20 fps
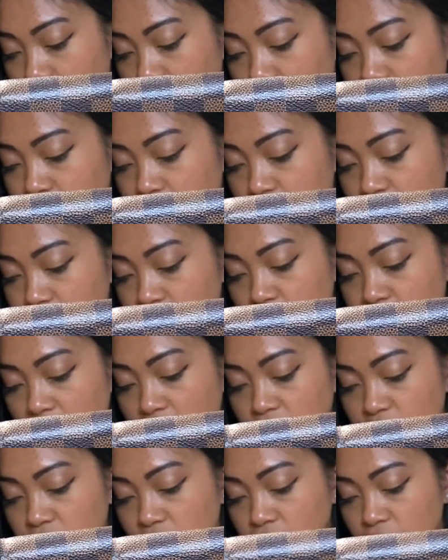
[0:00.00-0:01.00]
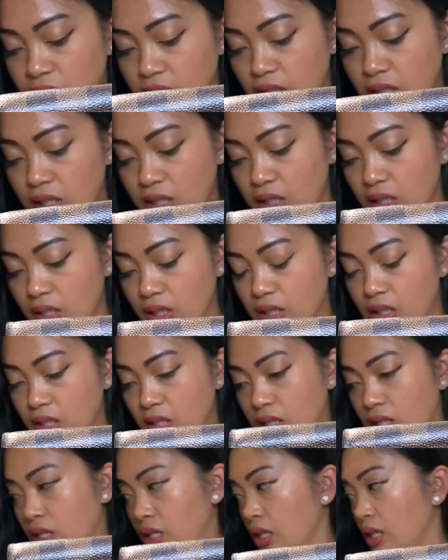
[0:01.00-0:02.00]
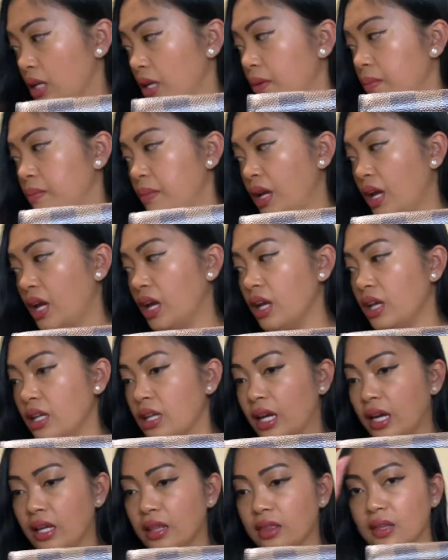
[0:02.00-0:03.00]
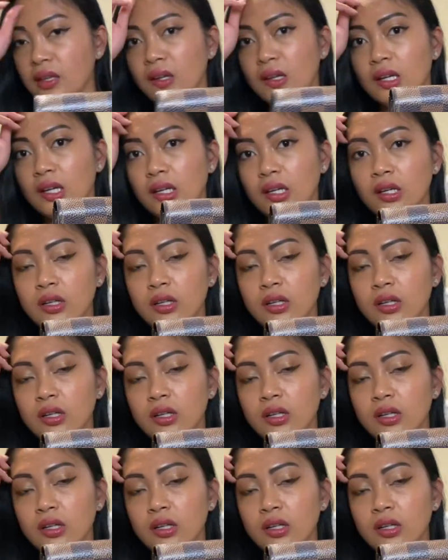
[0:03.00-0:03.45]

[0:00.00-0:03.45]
This is actually made, I think, in